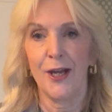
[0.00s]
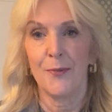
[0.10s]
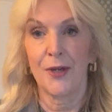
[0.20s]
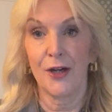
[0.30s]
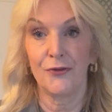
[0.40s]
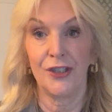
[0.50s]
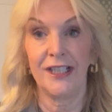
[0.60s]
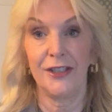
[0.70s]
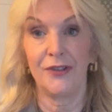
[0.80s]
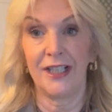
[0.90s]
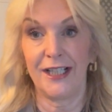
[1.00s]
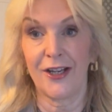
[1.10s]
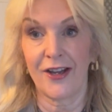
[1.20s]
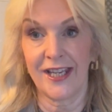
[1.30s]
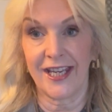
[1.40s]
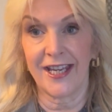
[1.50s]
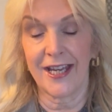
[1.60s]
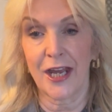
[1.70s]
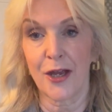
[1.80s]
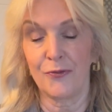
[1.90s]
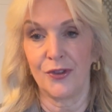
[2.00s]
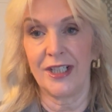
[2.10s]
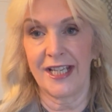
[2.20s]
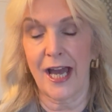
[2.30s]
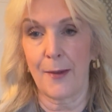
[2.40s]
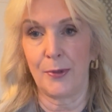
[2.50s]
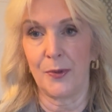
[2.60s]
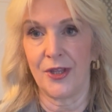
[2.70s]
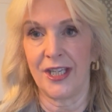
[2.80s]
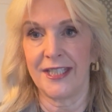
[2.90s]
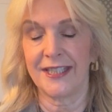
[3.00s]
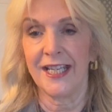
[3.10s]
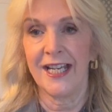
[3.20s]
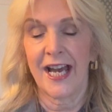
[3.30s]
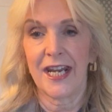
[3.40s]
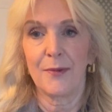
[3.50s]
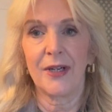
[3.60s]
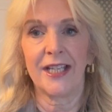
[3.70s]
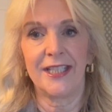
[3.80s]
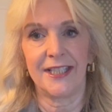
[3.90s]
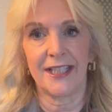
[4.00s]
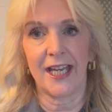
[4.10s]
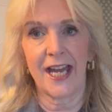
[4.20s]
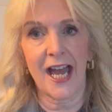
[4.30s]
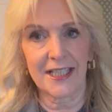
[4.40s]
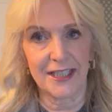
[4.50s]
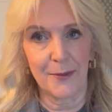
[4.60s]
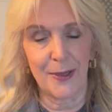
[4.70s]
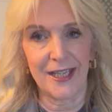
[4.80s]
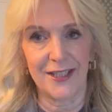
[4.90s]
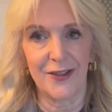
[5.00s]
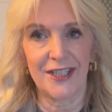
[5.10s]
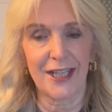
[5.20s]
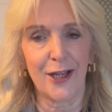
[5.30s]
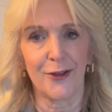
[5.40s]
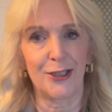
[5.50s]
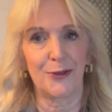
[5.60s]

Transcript: But I really like it and I'm really happy with this. And I'm glad to say it hasn't appeared in the sale this